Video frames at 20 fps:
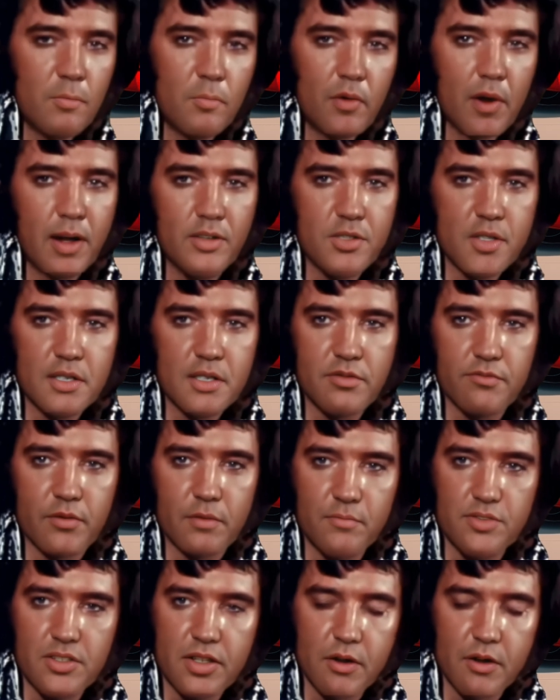projects
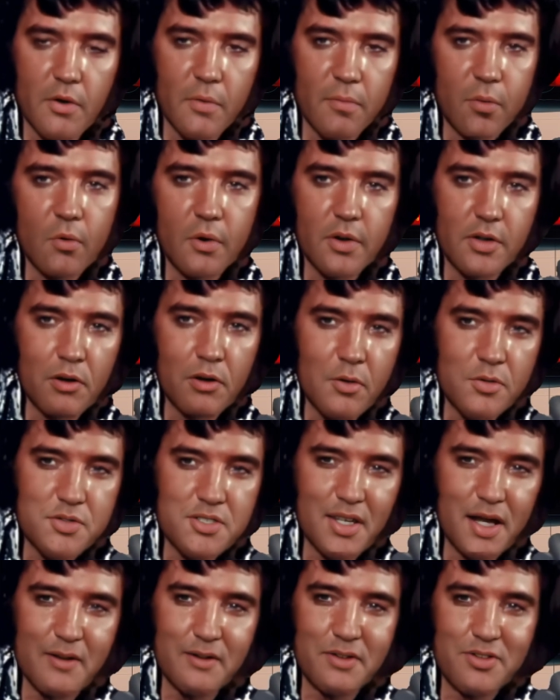from 10 or more years
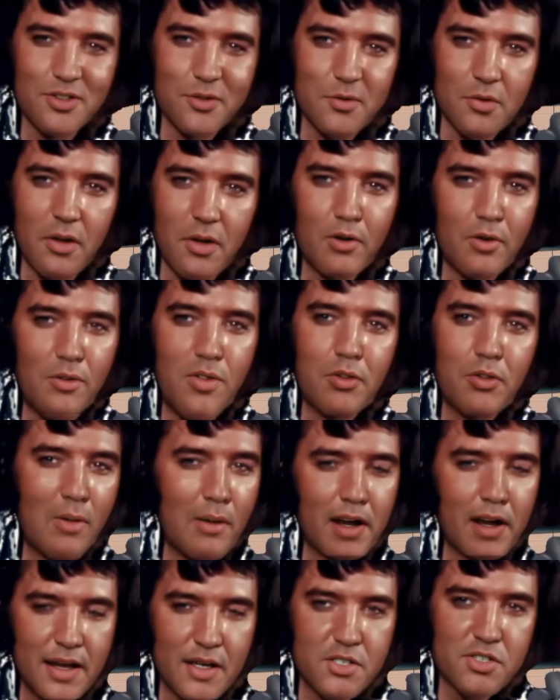down to 2 years or
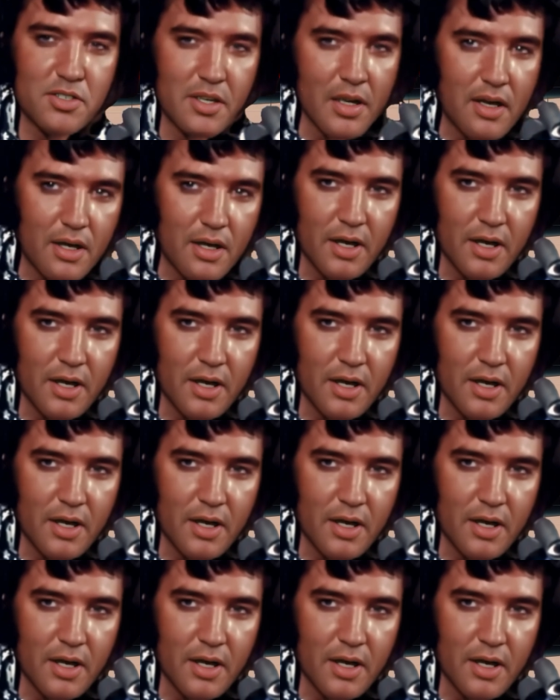less.